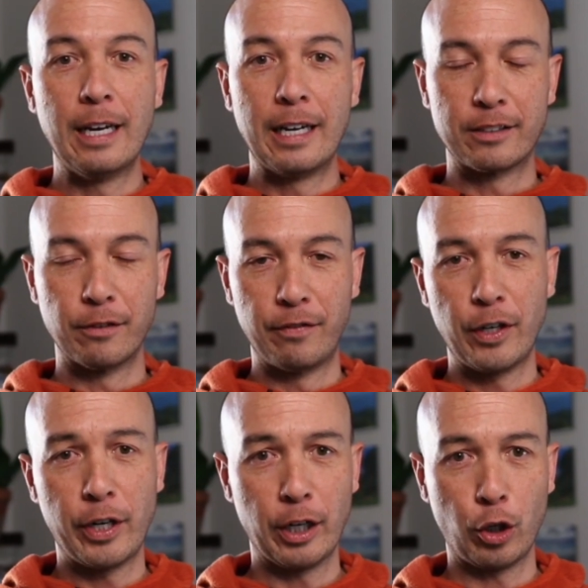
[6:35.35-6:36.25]
It's a
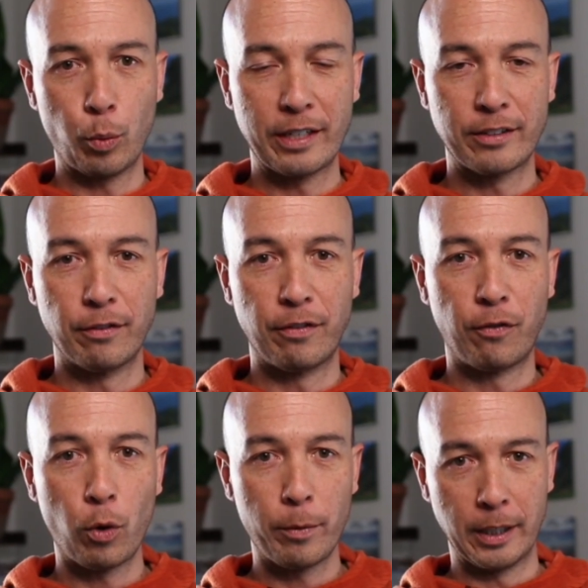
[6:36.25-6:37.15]
very aggressive
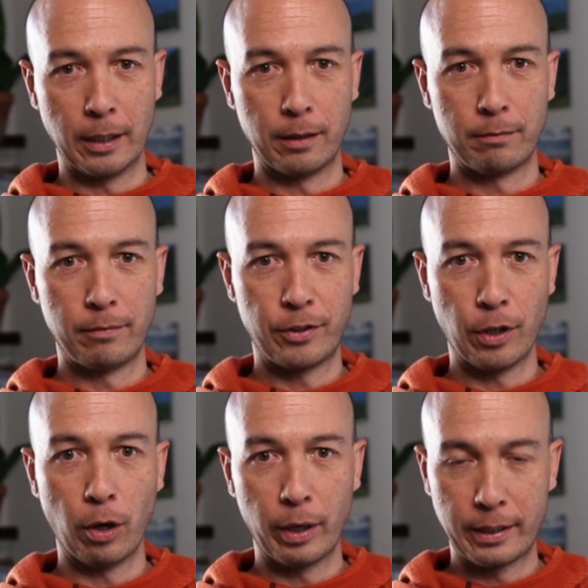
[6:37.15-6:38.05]
formula.
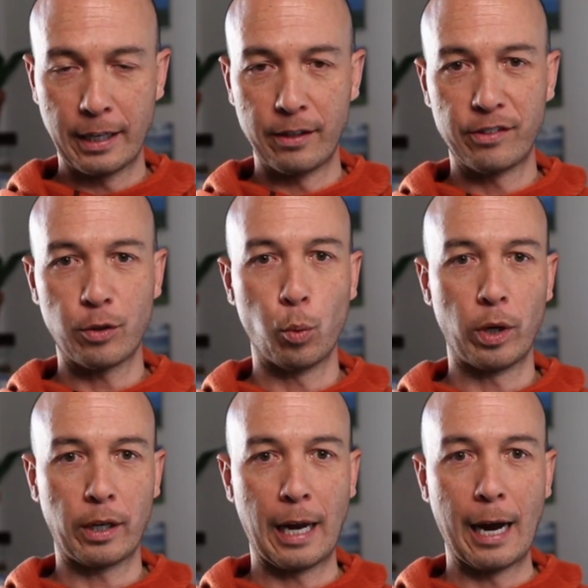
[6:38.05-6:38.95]
So it tends to
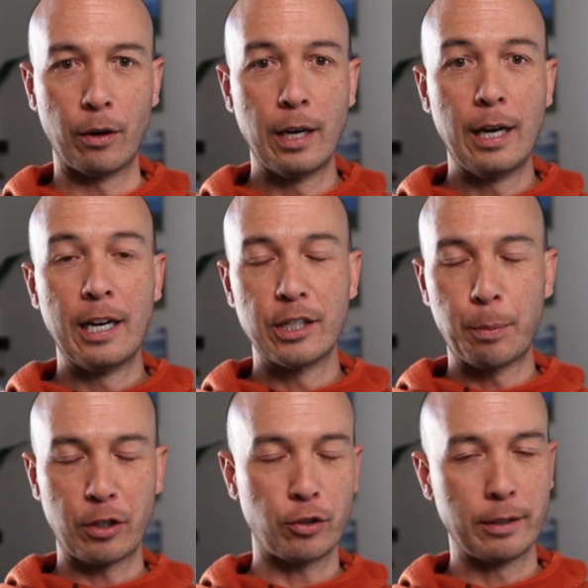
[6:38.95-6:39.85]
work out,
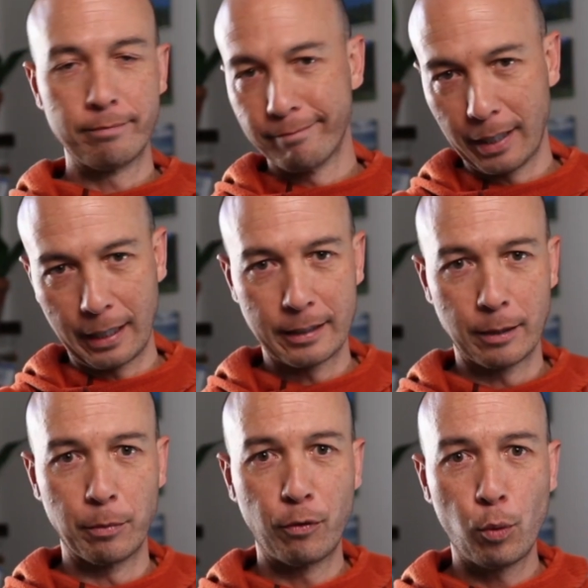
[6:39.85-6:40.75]
especially, like I said
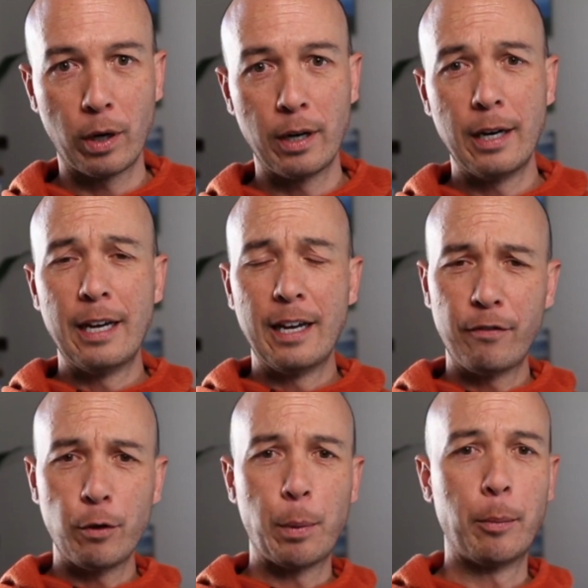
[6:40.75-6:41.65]
before, if
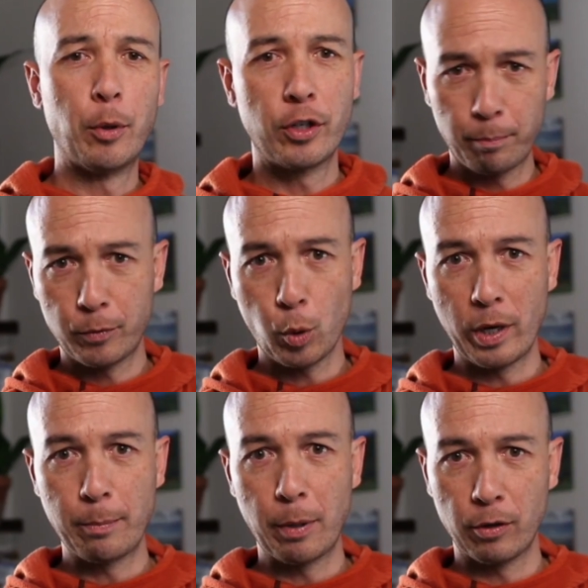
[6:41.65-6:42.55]
you publish
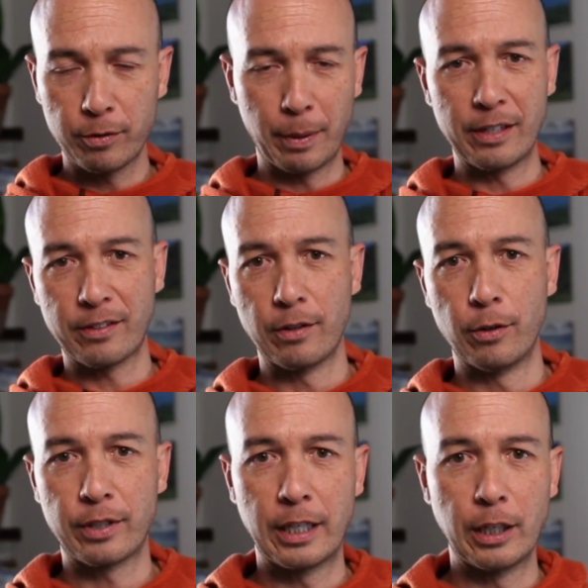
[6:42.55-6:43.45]
20 posts based on
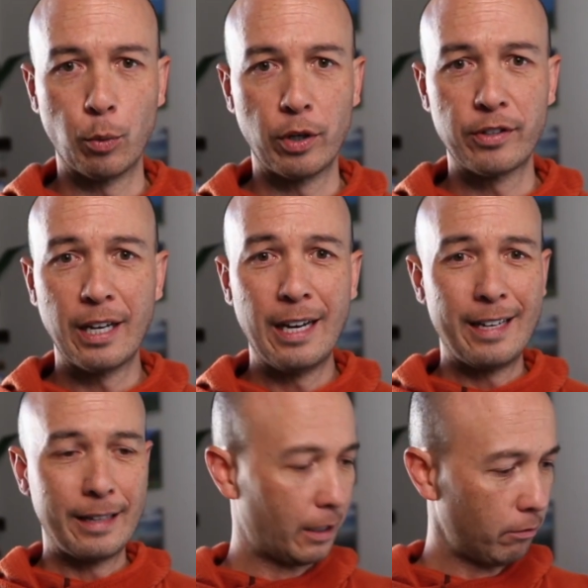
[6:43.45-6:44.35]
those keywords,
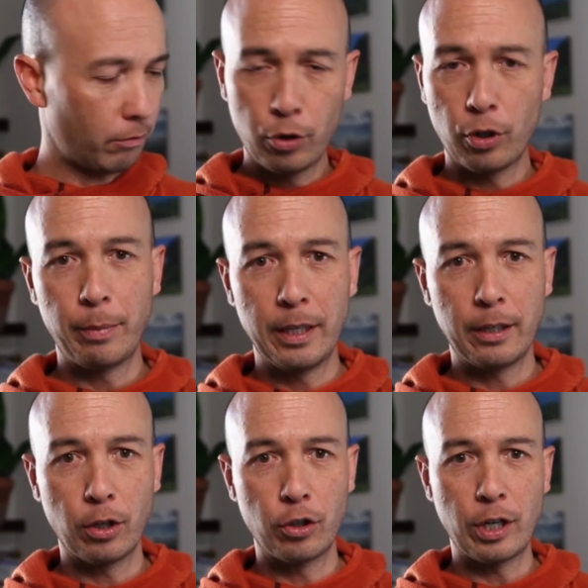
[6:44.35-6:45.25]
then you should be in
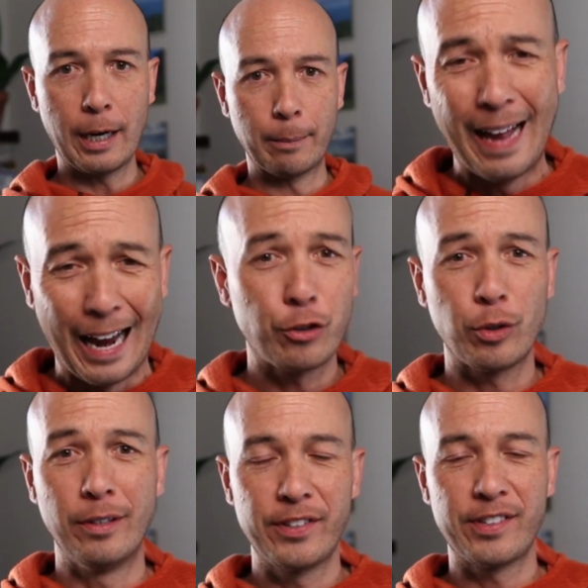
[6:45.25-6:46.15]
good shape. Actually,
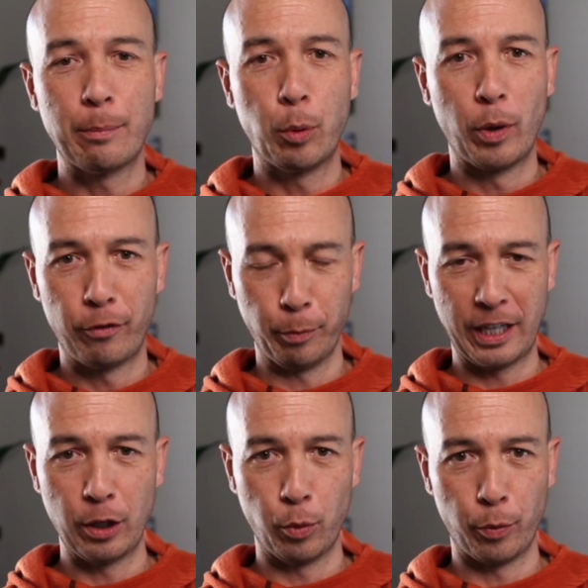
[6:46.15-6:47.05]
let's step away from
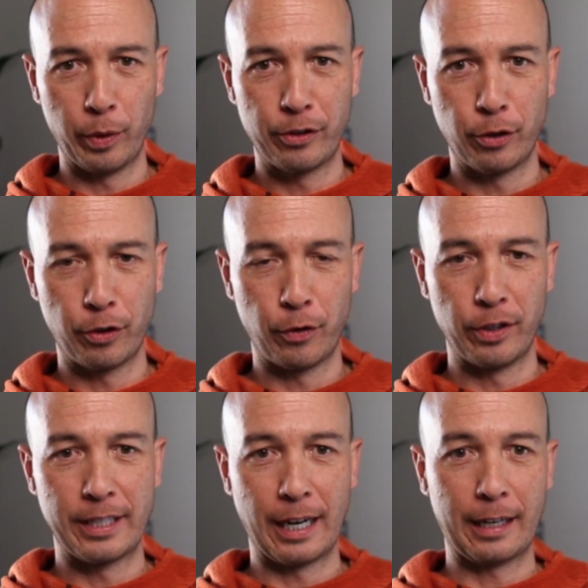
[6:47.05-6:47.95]
keyword research for a
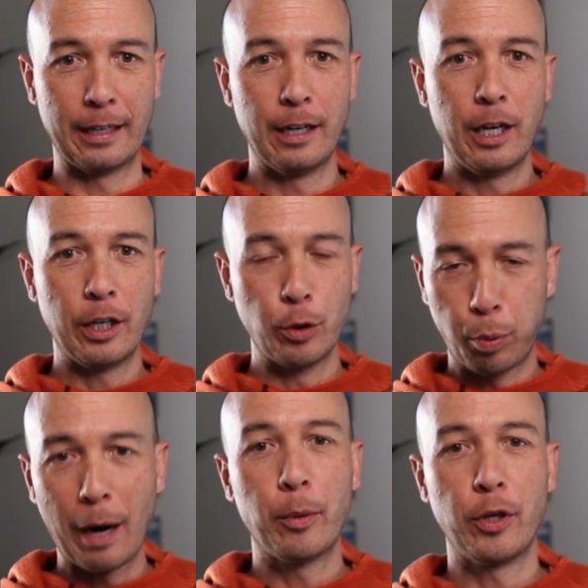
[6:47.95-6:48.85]
second. You
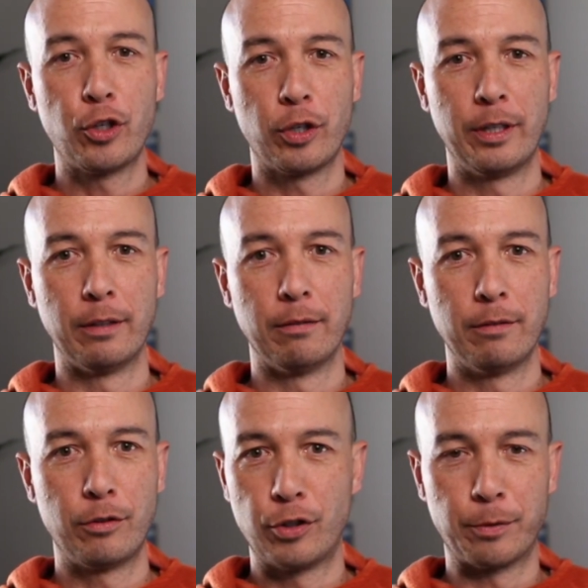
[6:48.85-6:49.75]
probably shouldn't
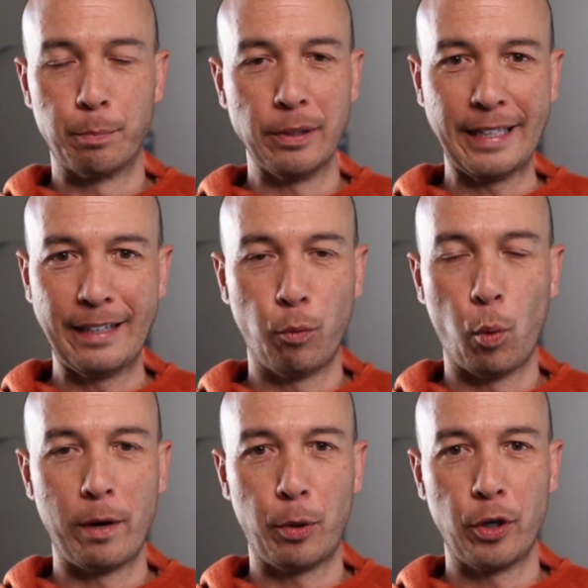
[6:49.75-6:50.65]
just believe
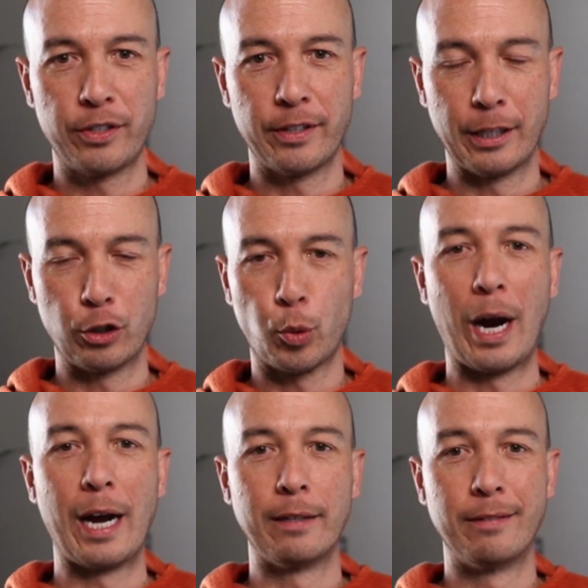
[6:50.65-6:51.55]
one person that
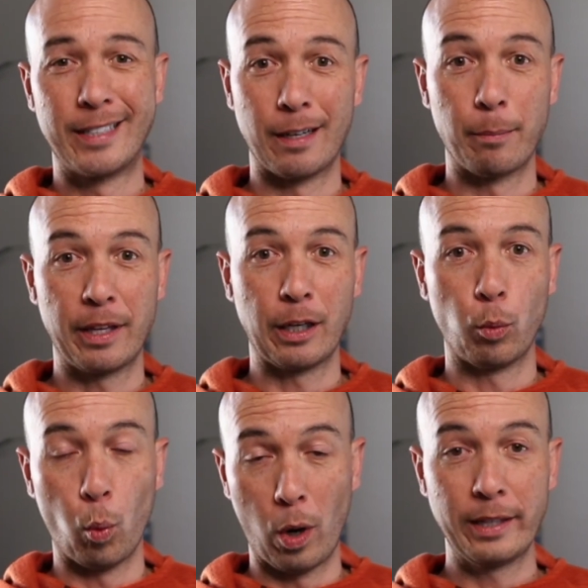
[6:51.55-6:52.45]
tried something
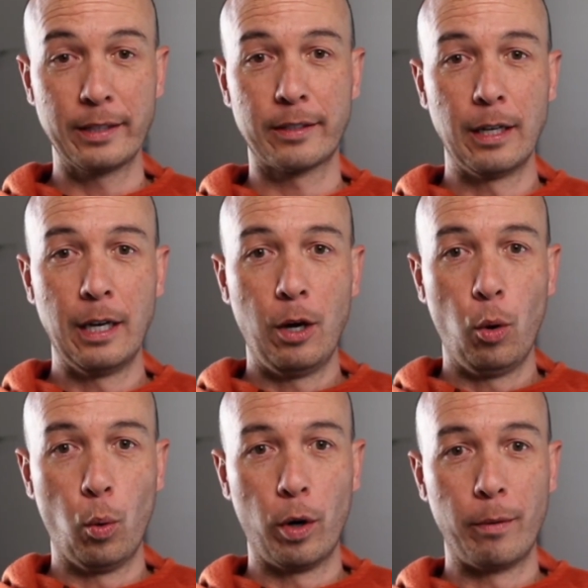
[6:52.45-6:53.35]
once,
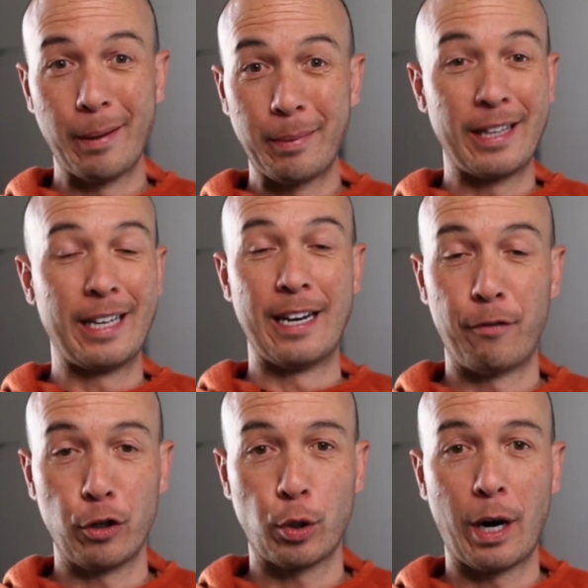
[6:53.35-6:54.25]
or maybe they never
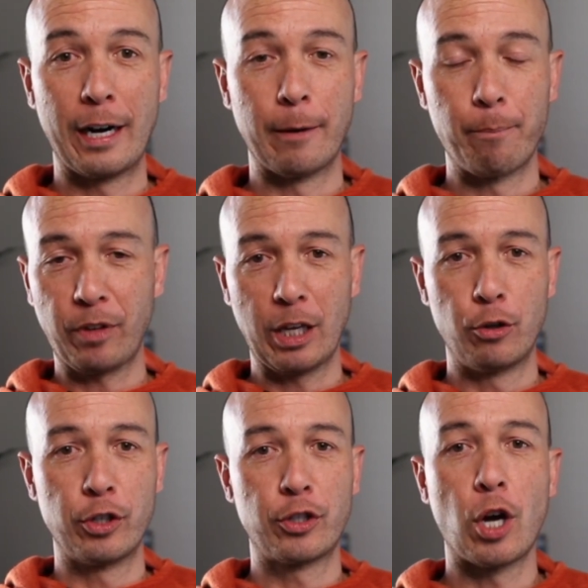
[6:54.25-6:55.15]
tried it and they're
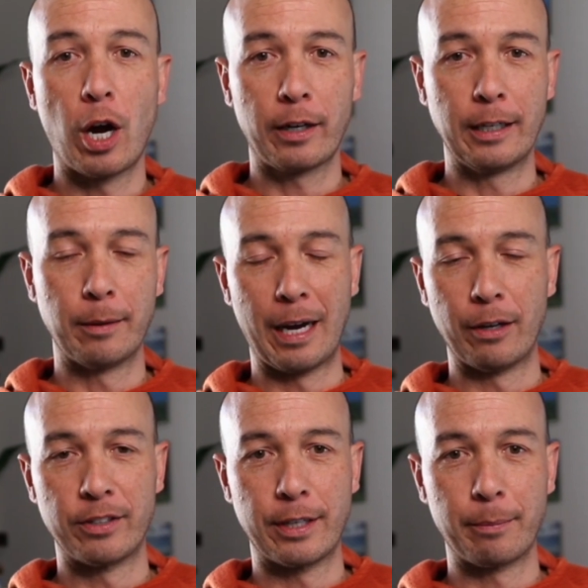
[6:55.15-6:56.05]
just talking about
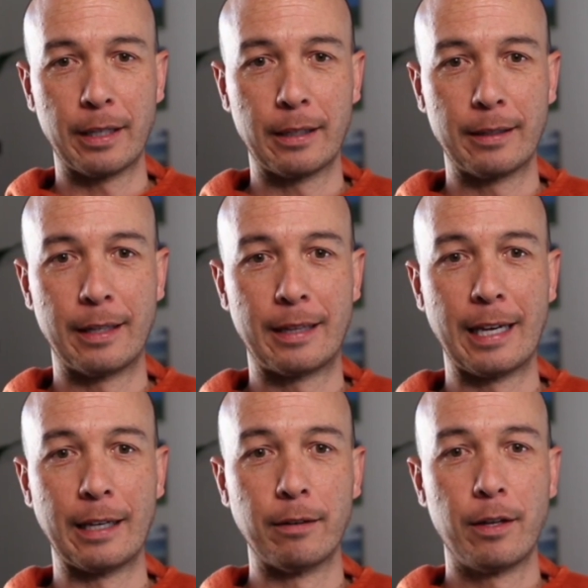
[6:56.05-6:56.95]
something that
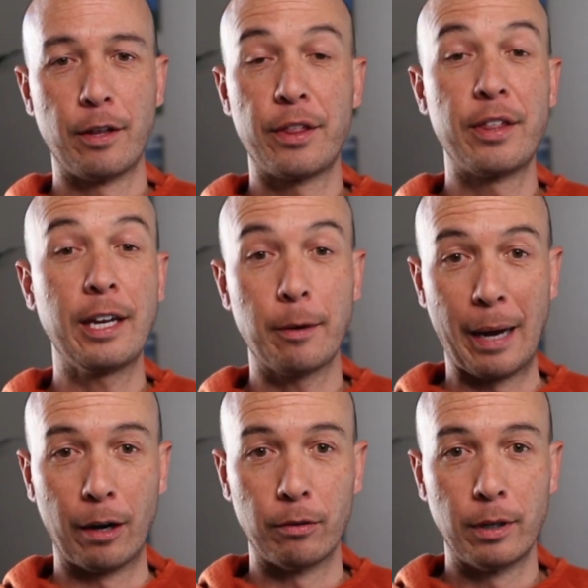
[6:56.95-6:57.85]
they think
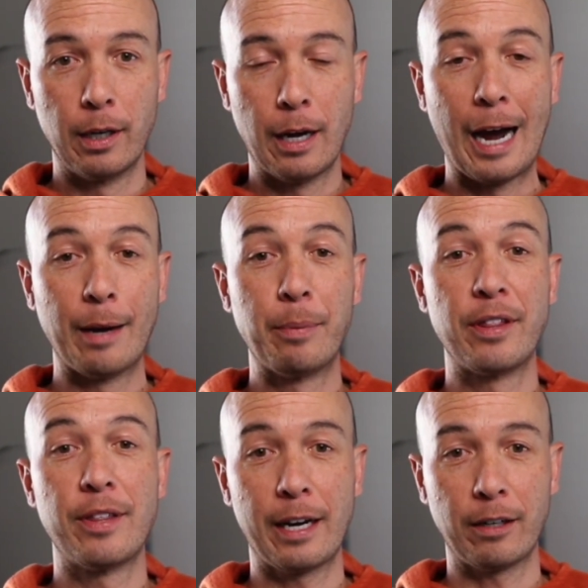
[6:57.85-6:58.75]
about
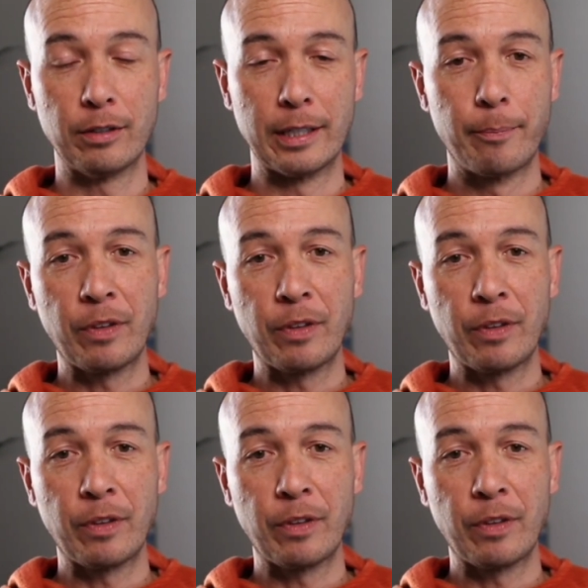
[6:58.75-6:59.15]
hypothetically.